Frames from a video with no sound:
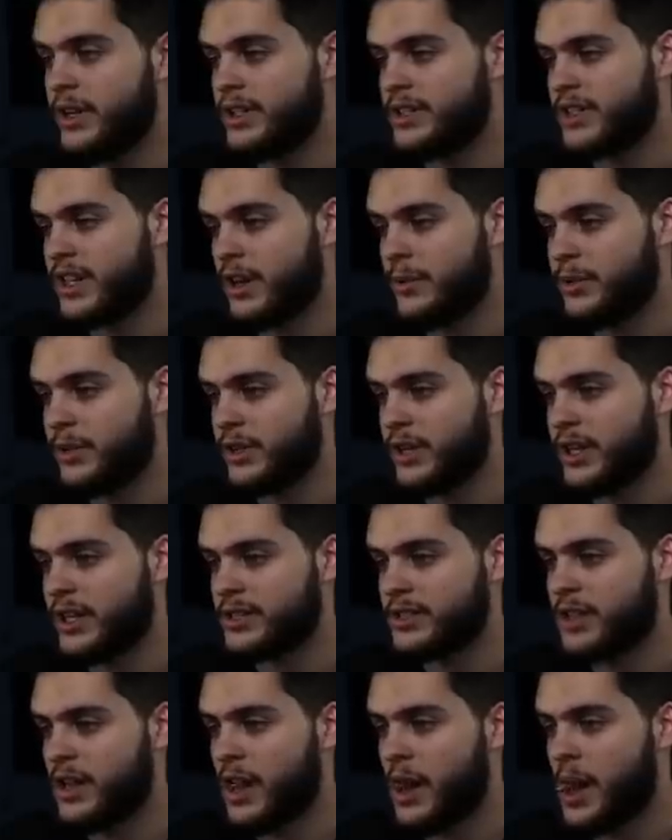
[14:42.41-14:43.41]
Stop here, guys.
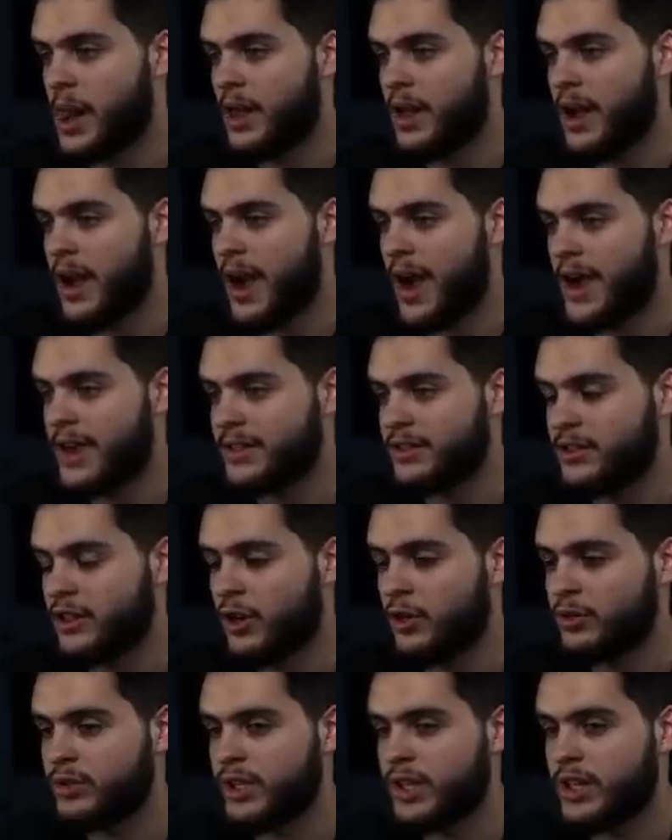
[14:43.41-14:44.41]
I
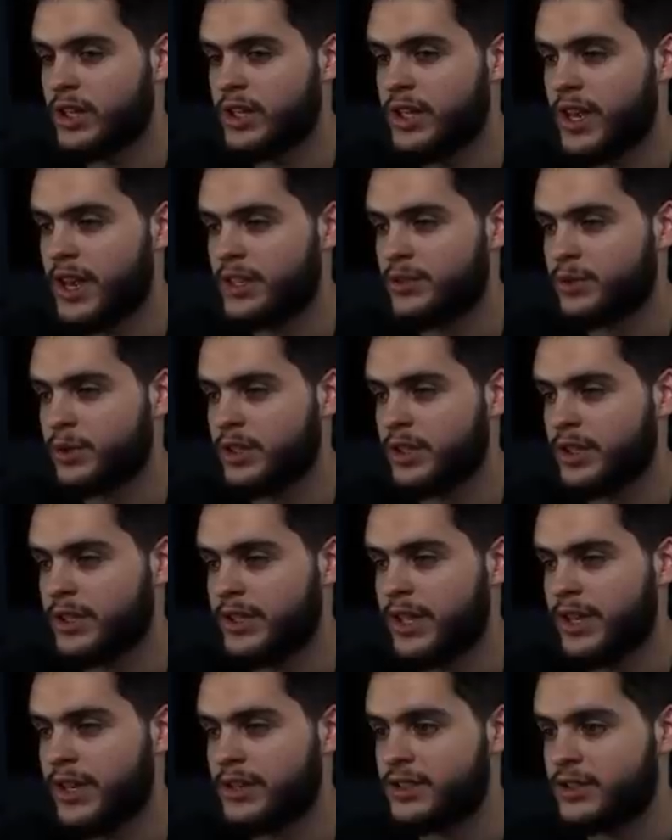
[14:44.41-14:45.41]
don't think he has what it
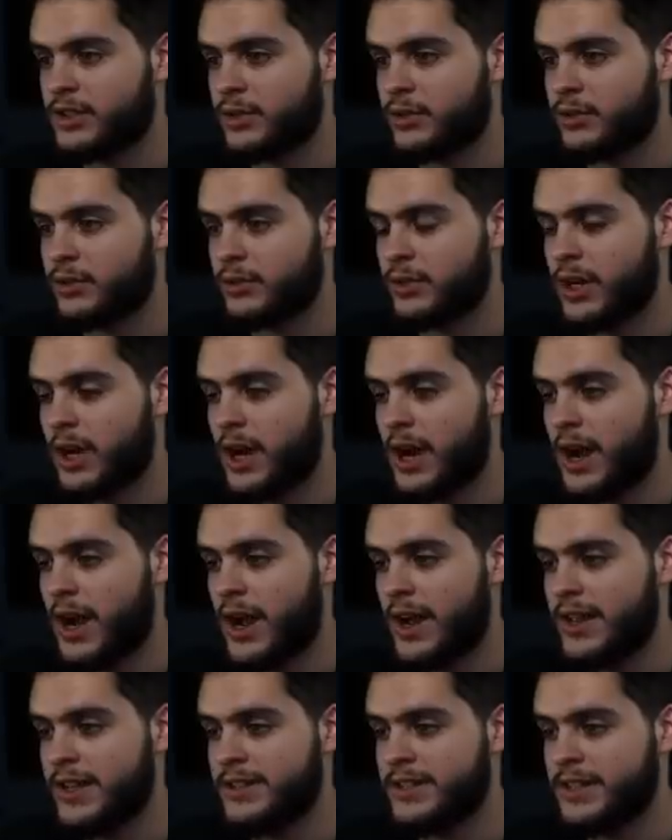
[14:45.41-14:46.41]
takes to...
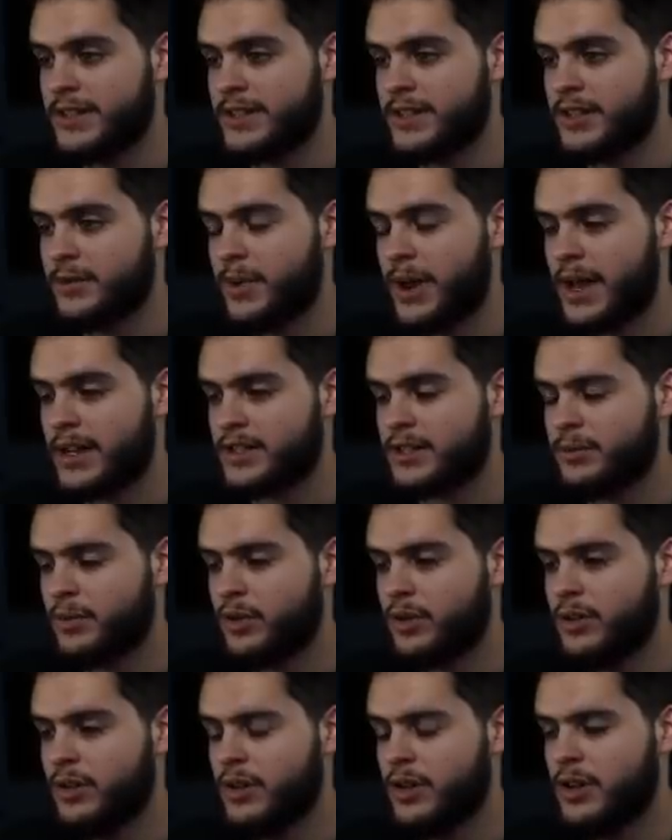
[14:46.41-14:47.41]
Is he going to pass the
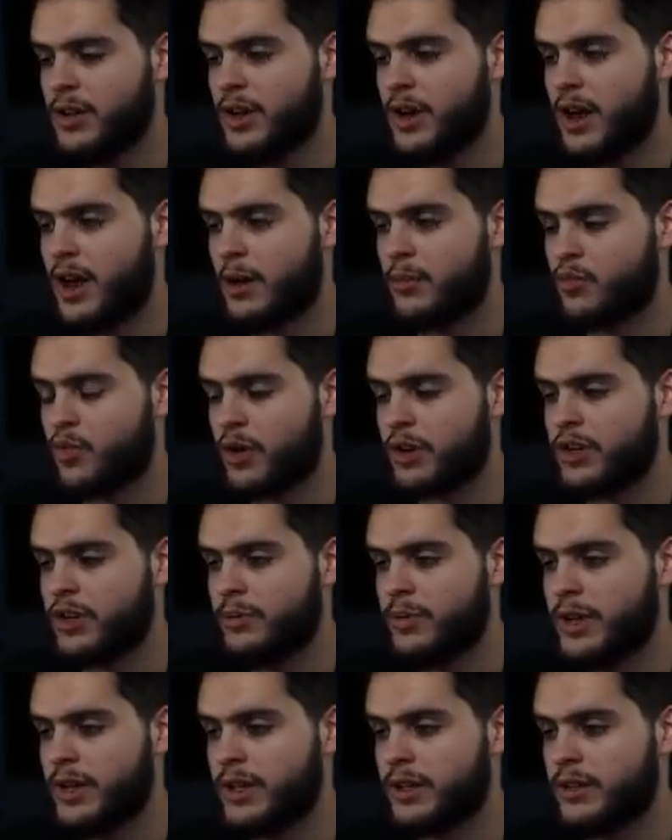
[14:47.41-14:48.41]
ball? I'm run
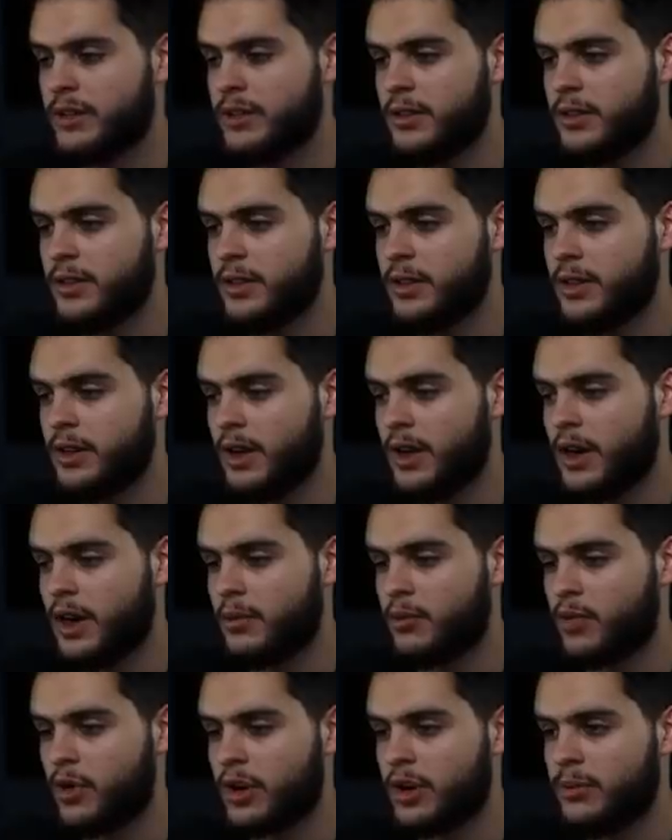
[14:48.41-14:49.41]
committing.
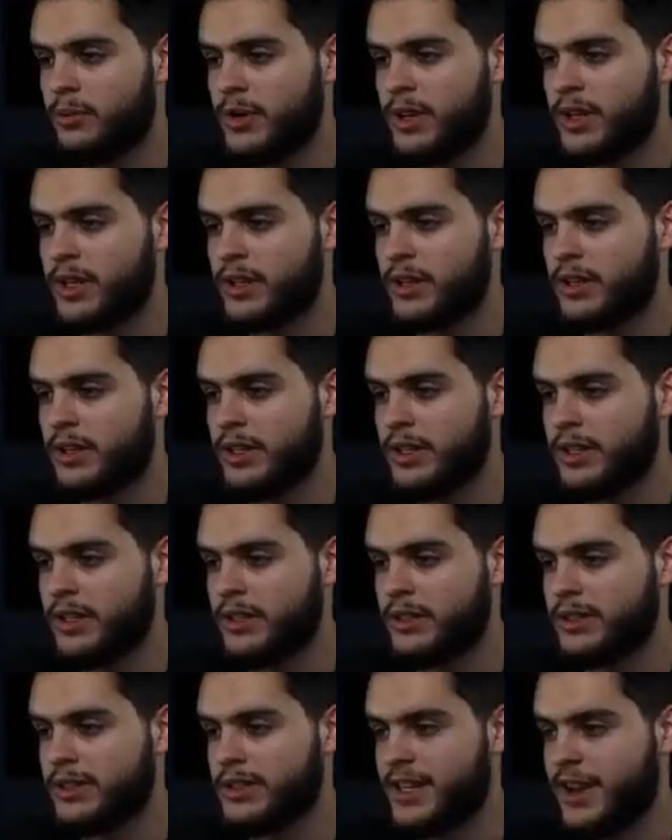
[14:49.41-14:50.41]
I'm run committing.
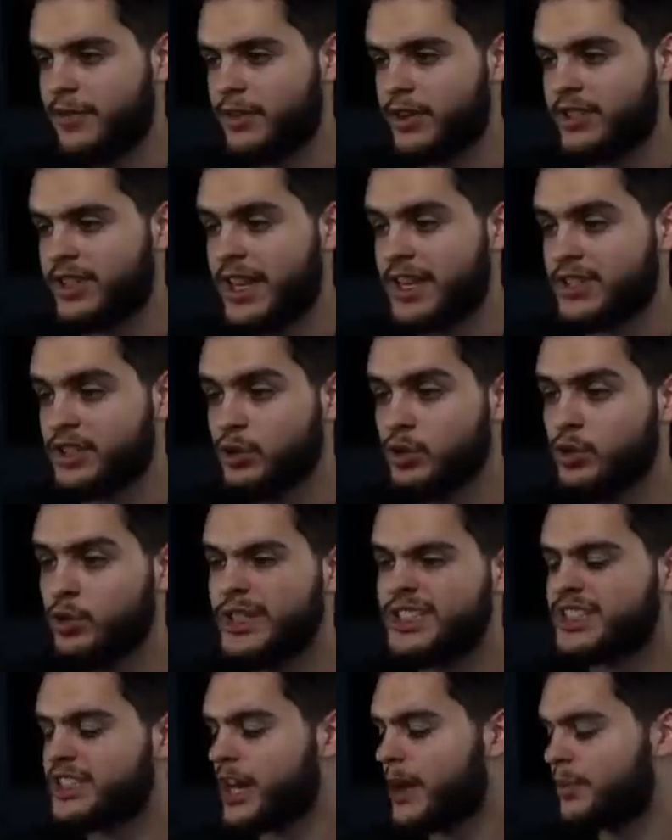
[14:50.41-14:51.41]
Does he have what it takes? Oh, we
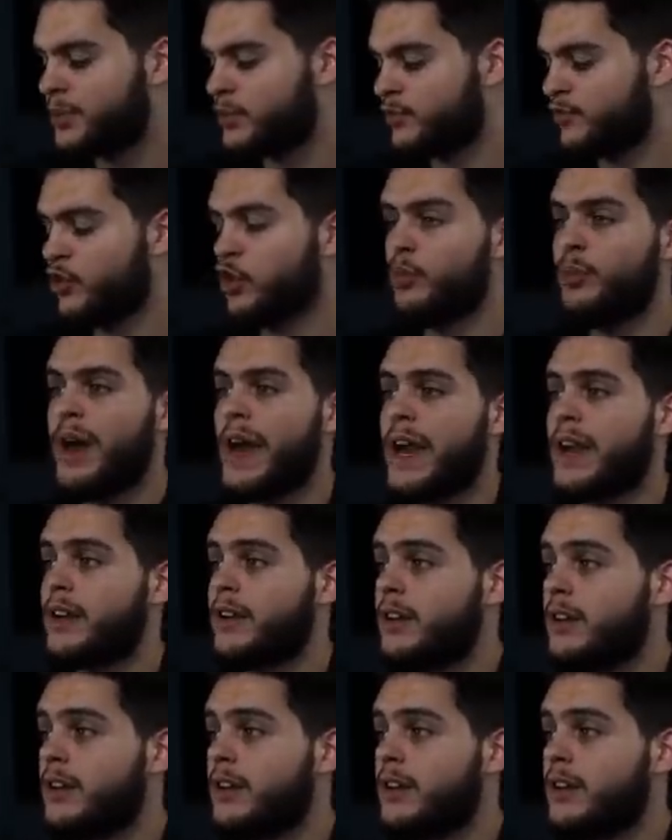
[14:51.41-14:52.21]
stopped the fullback.